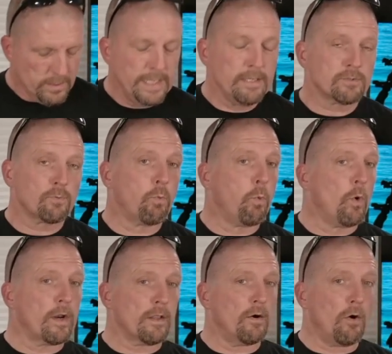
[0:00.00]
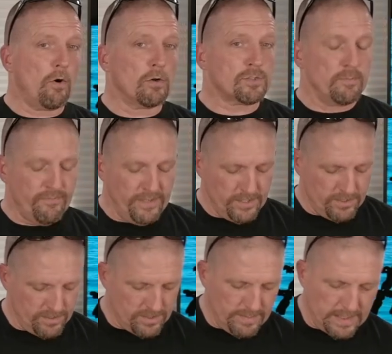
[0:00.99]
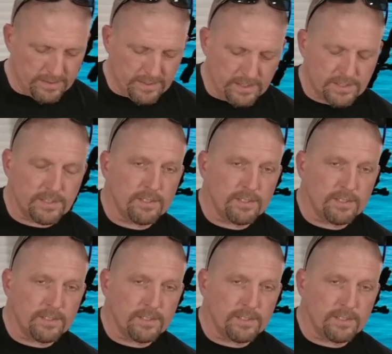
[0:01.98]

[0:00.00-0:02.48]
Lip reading: Here's one of the awesome features about this.